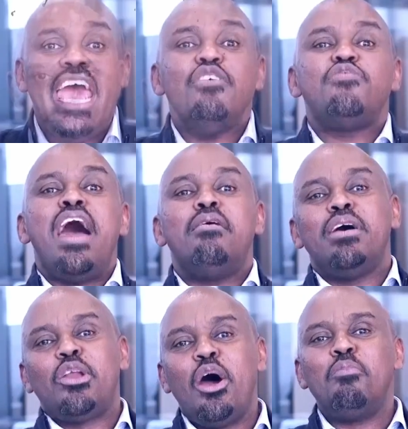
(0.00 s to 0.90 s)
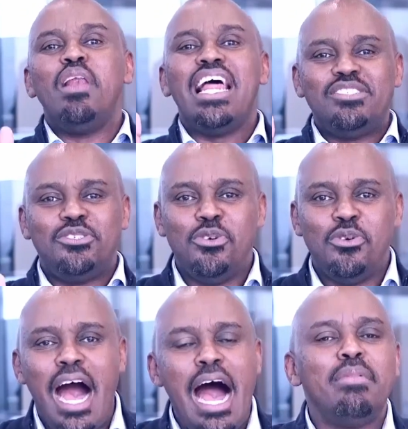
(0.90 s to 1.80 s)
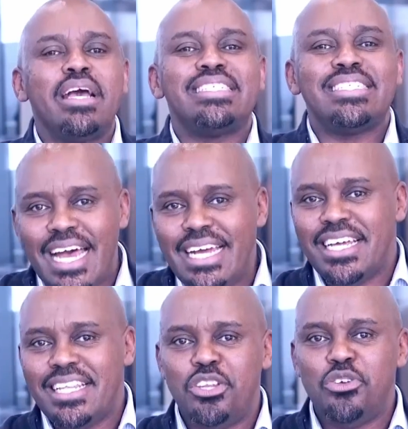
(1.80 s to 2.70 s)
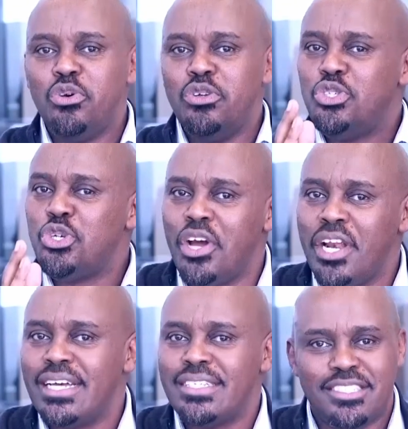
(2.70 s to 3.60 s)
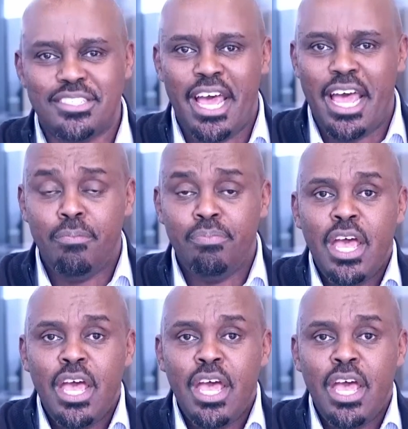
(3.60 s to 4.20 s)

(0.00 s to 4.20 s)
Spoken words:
Hey fam, and God bless you. I'm excited that you could join us today.